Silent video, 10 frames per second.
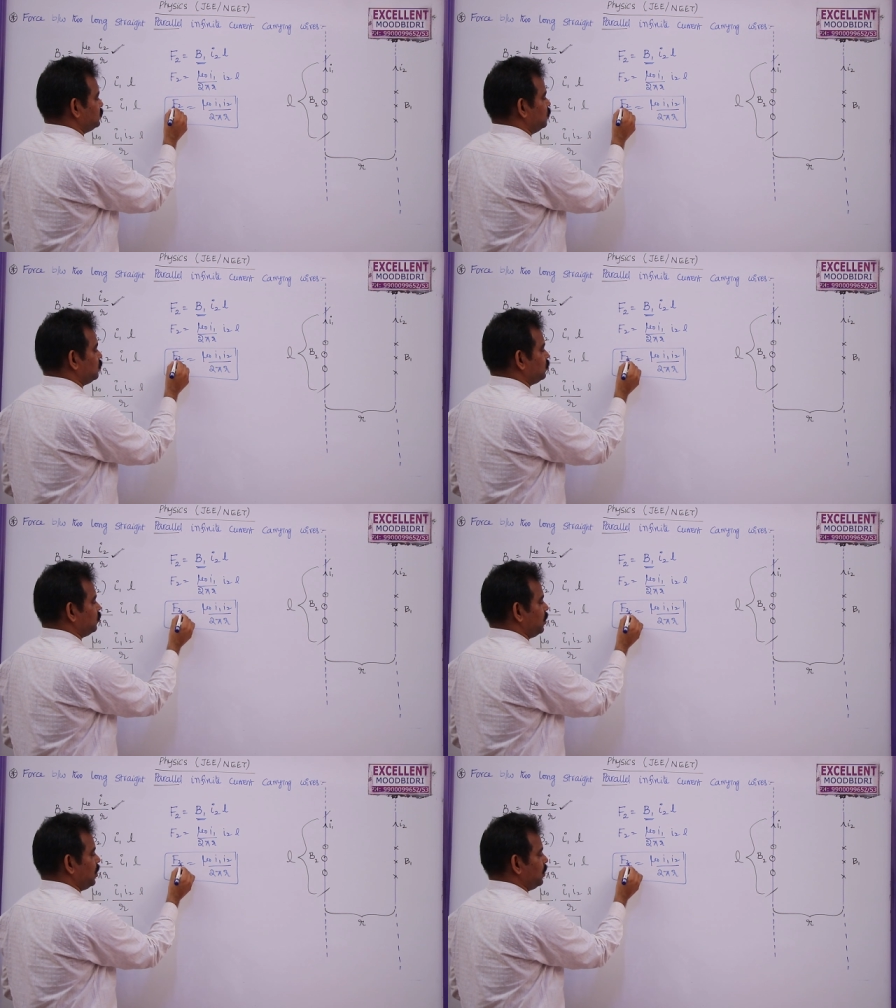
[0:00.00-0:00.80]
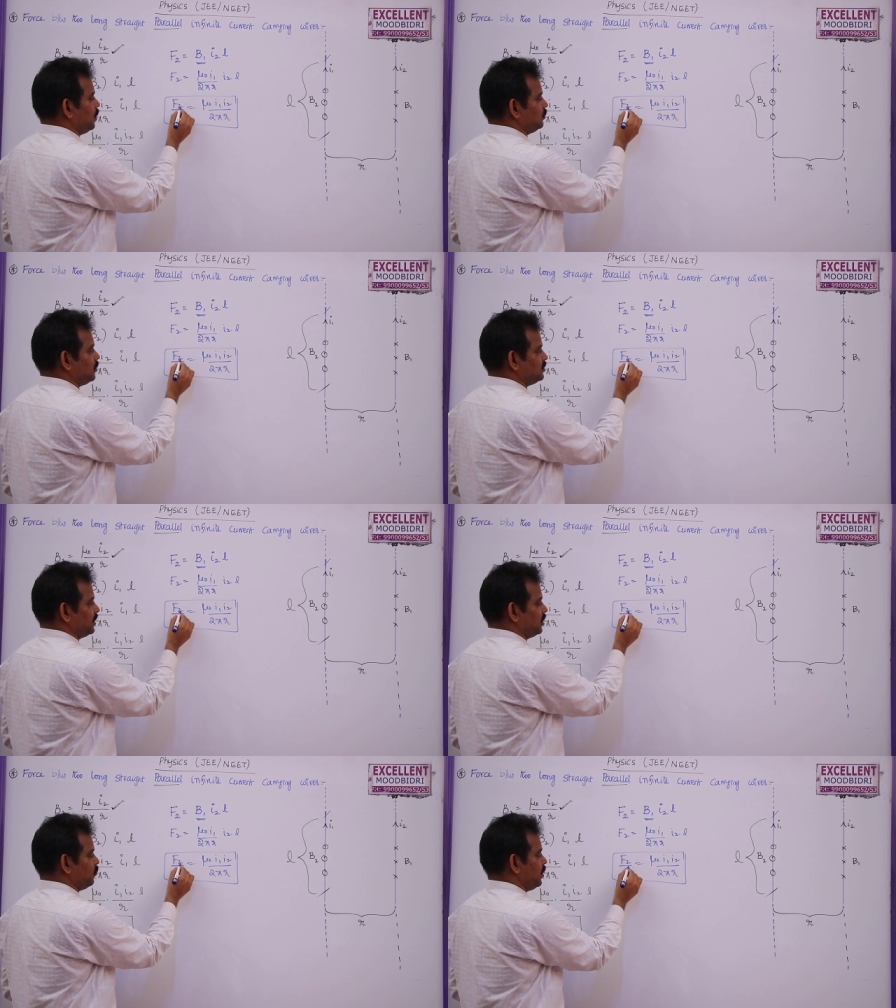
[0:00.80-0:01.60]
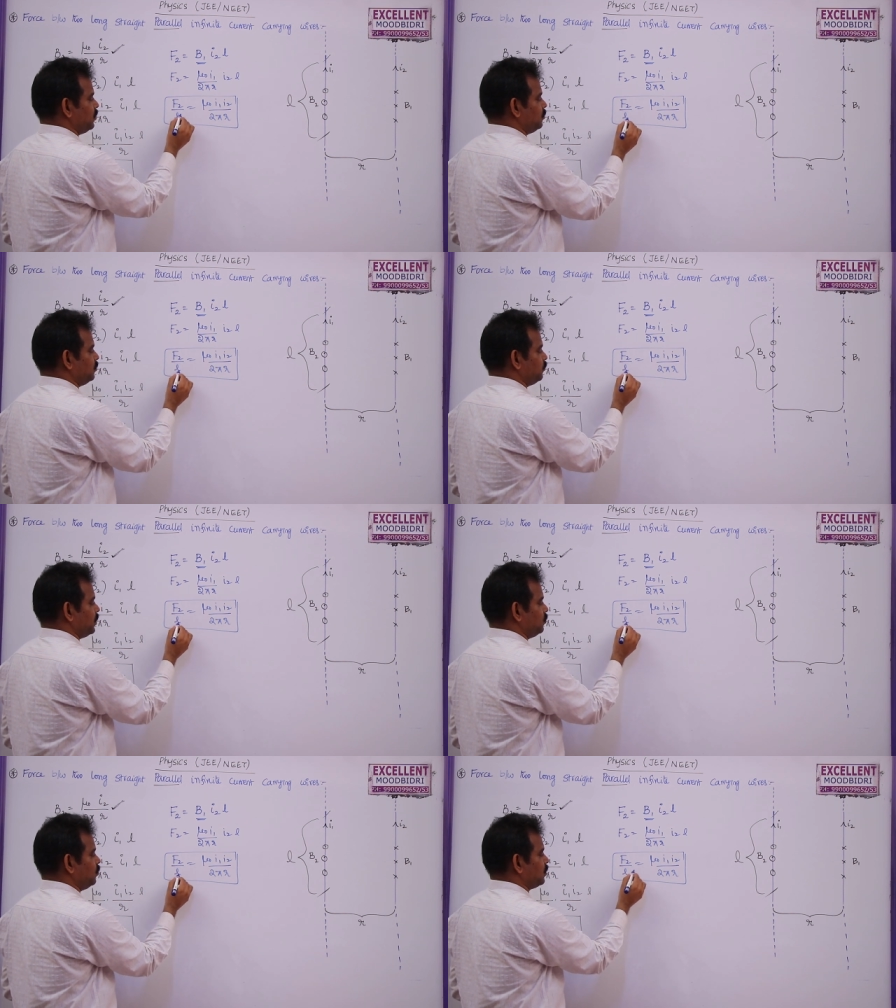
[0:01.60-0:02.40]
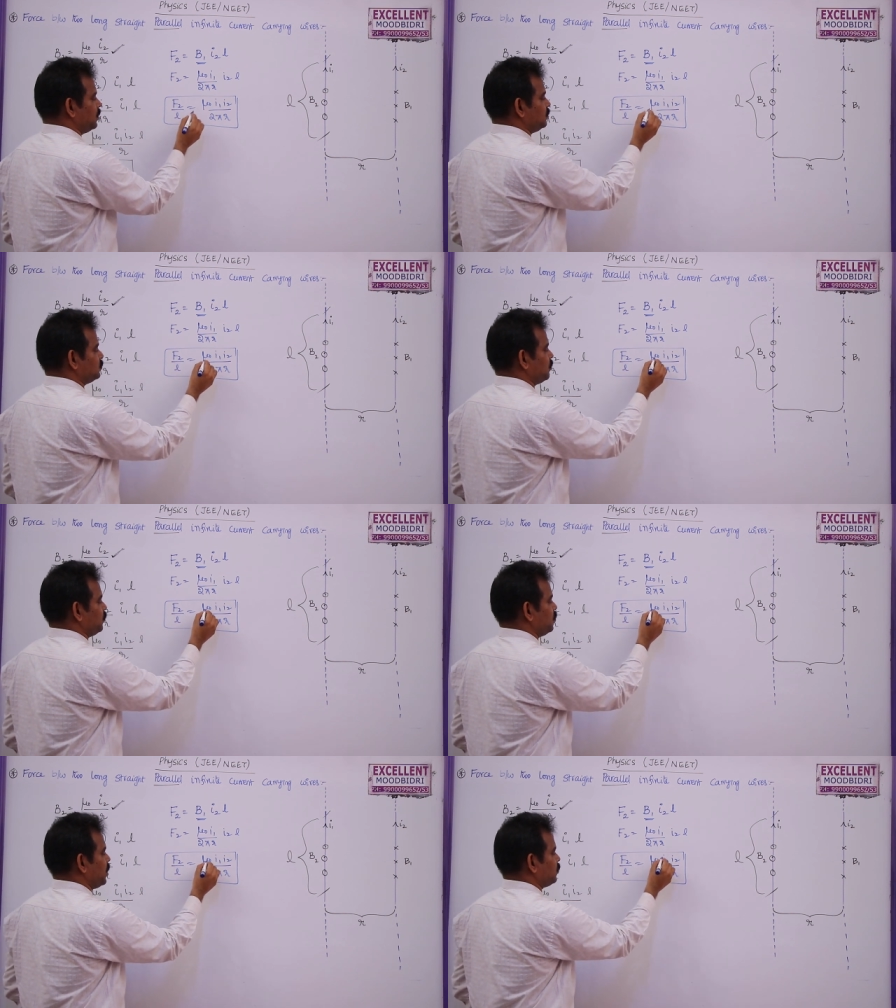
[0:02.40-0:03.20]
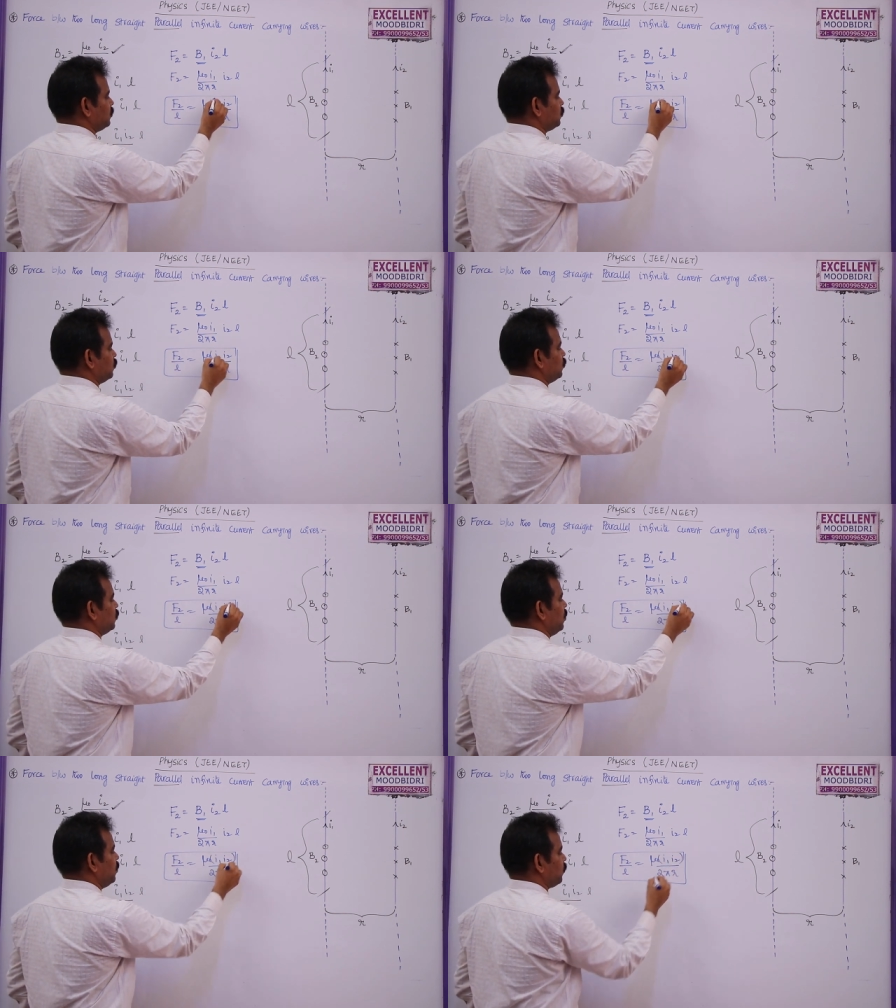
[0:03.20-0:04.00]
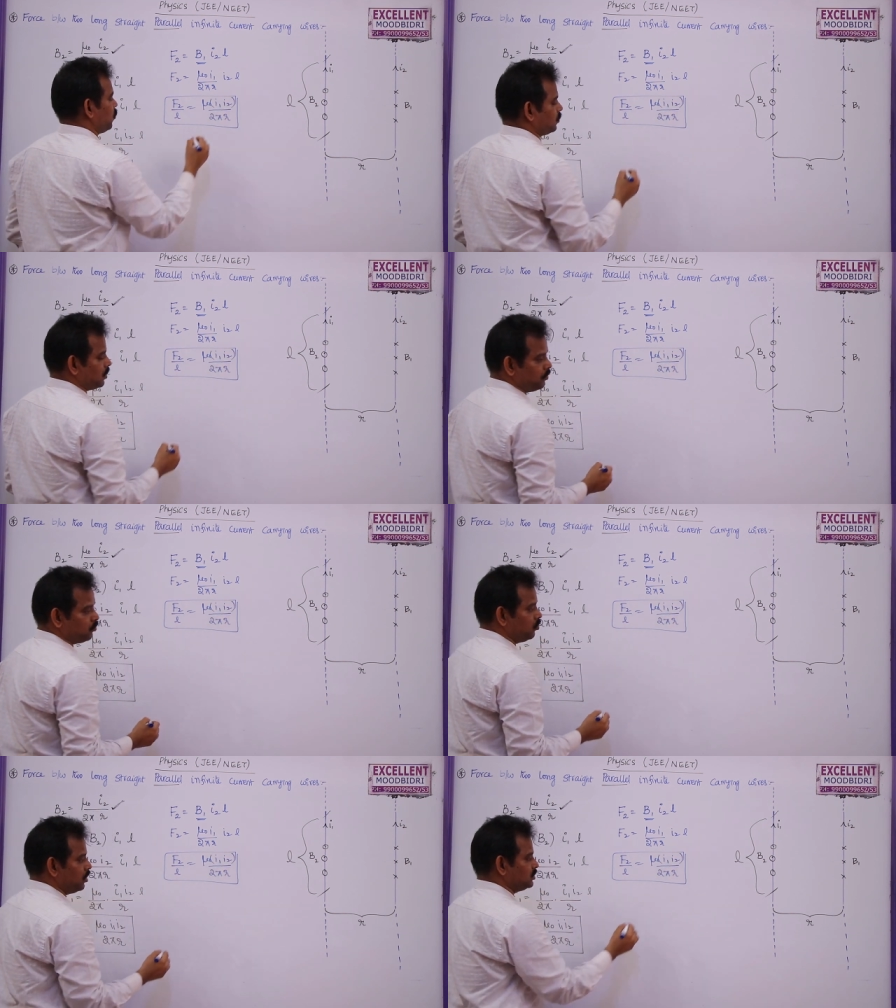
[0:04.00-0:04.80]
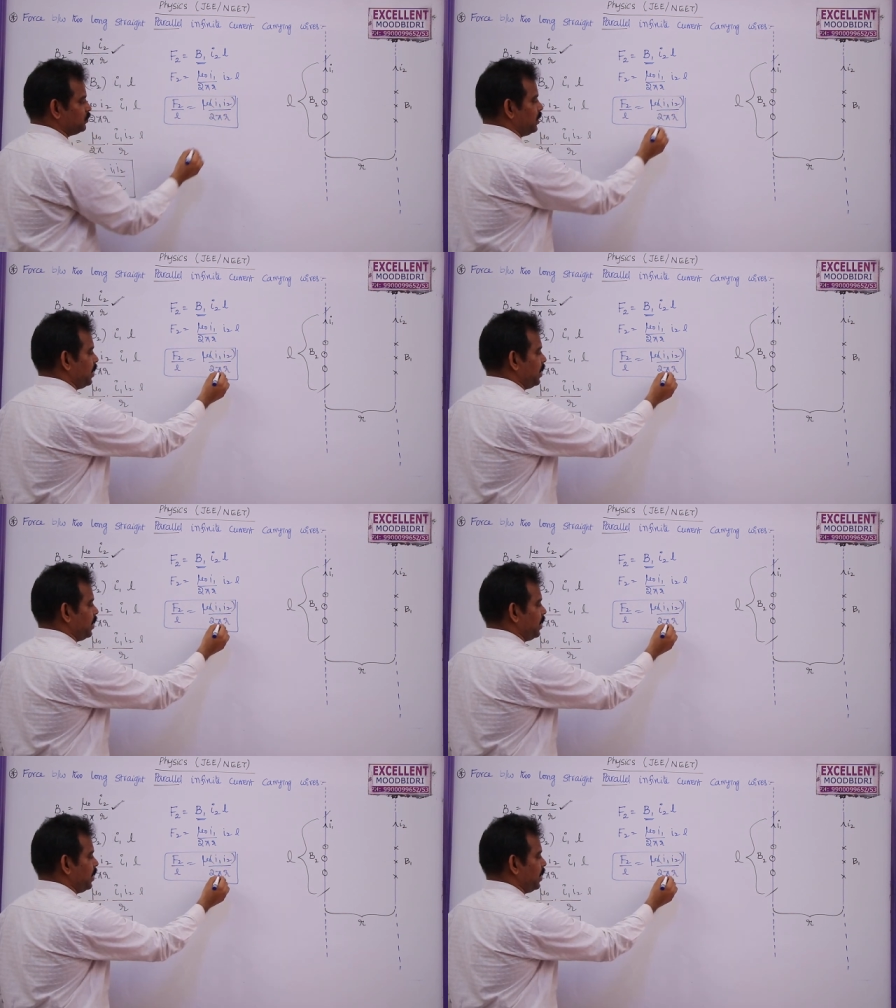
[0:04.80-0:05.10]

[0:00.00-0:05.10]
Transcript: due to uh, on the second wire per unit length is given mu naught into product of two currents by